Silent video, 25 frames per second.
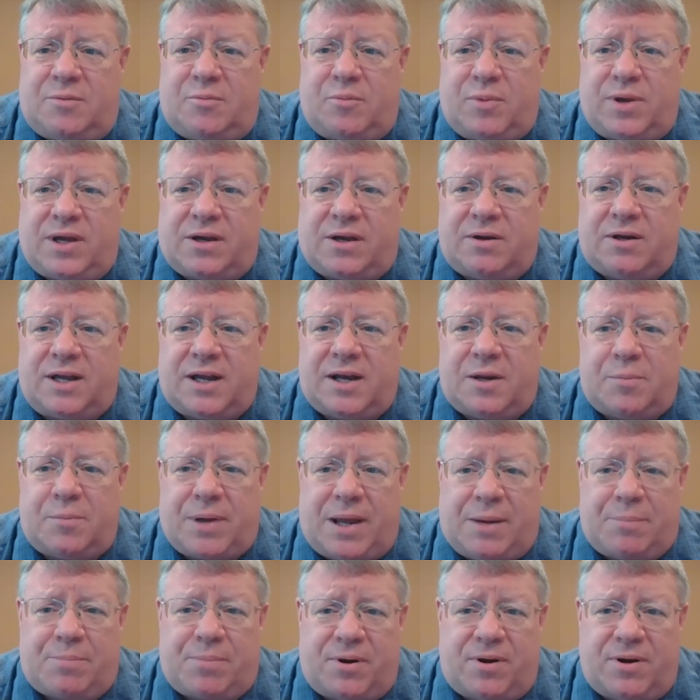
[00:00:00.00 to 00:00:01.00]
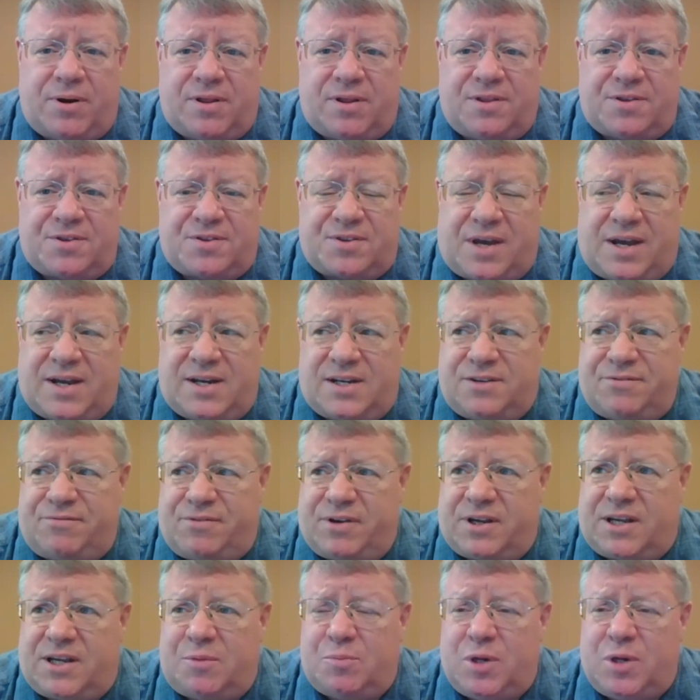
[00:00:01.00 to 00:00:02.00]
We could get a paper into the
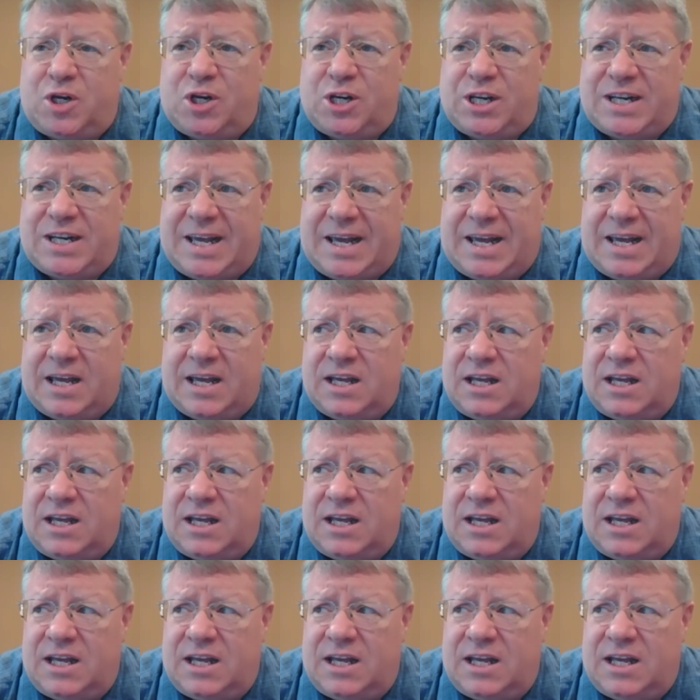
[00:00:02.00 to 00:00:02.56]
scientific community.